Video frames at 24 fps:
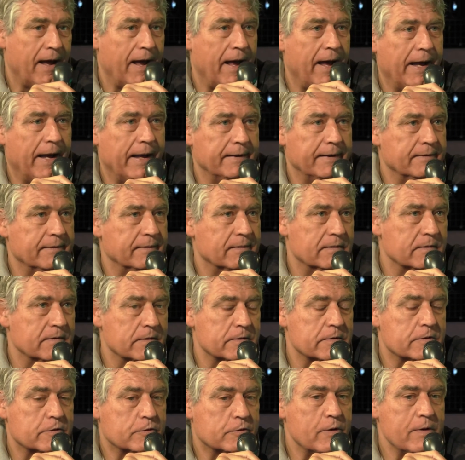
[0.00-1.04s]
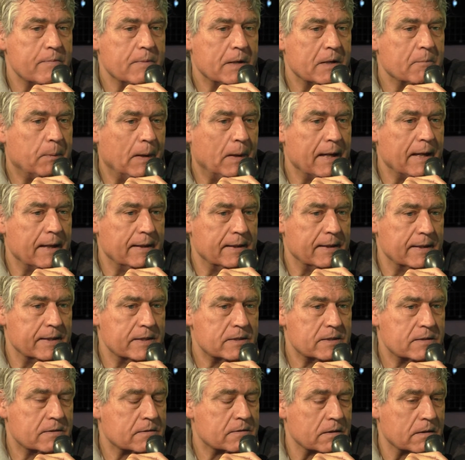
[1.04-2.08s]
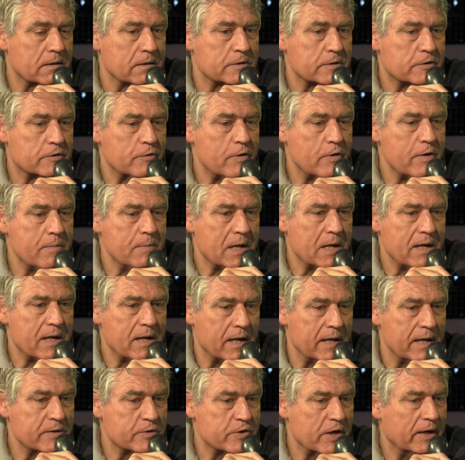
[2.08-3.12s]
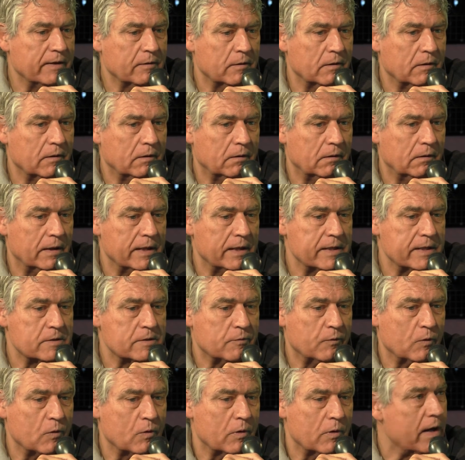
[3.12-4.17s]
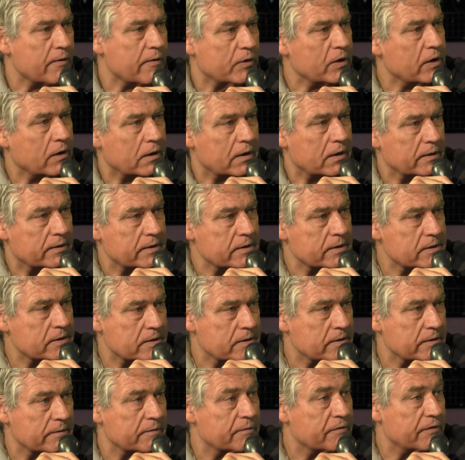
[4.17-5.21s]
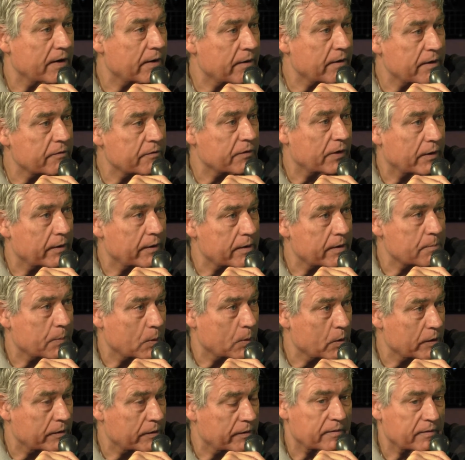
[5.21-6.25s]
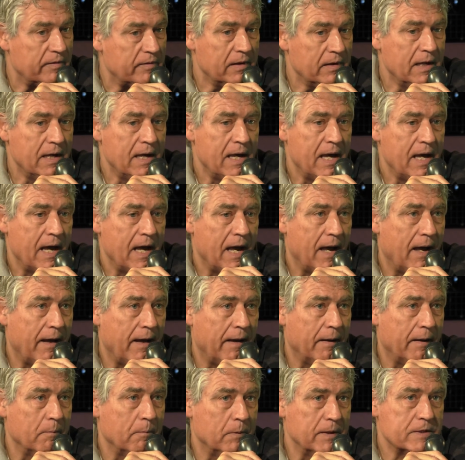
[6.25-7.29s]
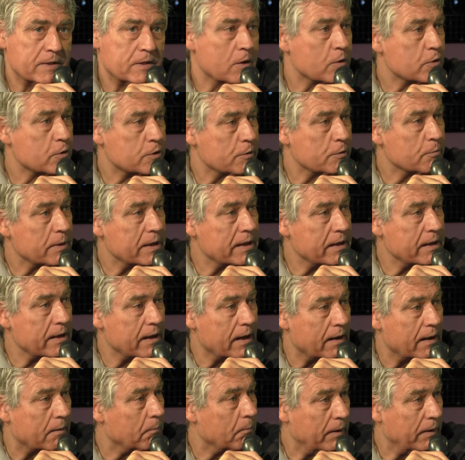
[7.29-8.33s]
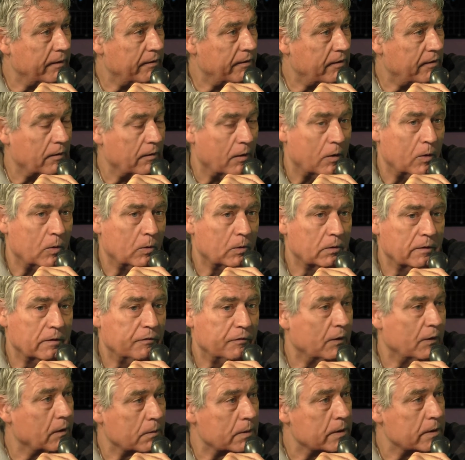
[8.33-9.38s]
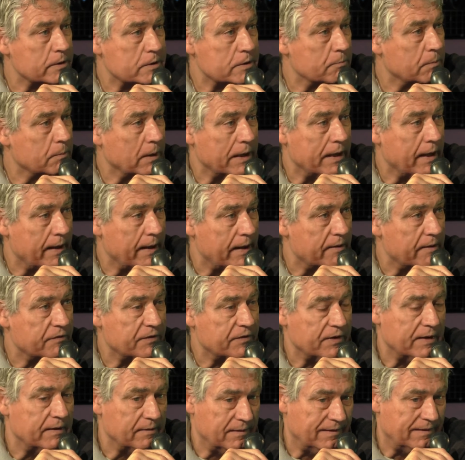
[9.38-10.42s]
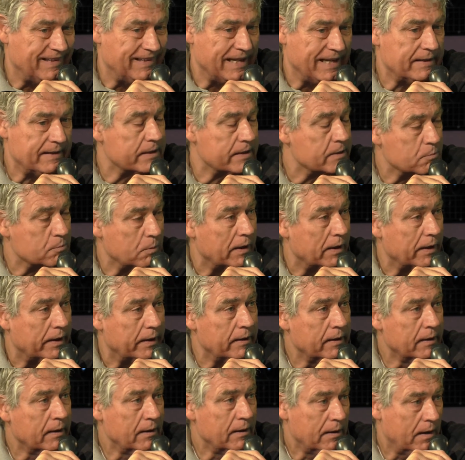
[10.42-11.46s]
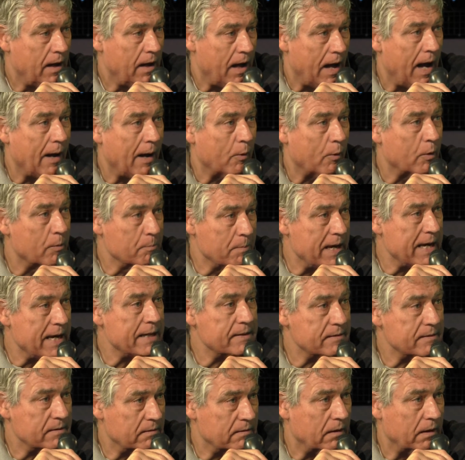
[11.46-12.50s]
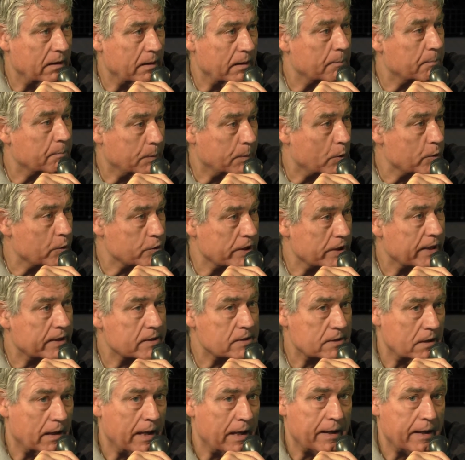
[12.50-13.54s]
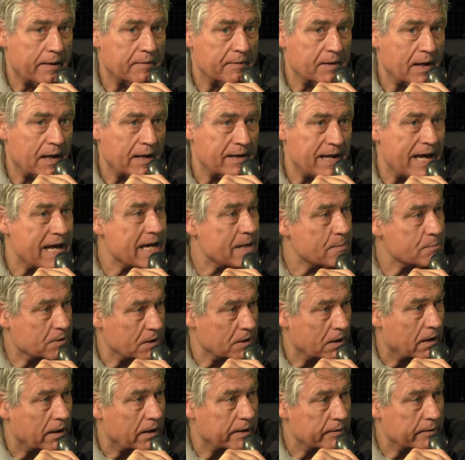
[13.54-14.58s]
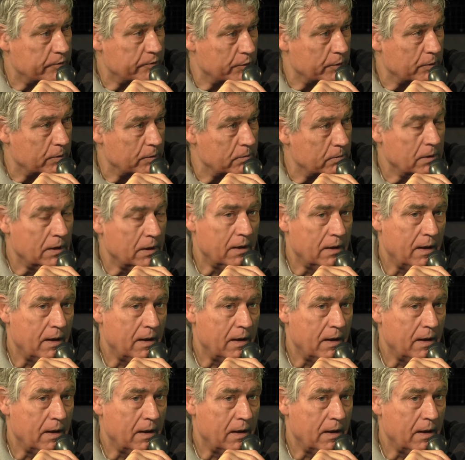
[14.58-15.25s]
And streaming playlists, streaming in general, is for every artist very, very important. With social media, with all the followers we have, and that is where our main projects and aims are, to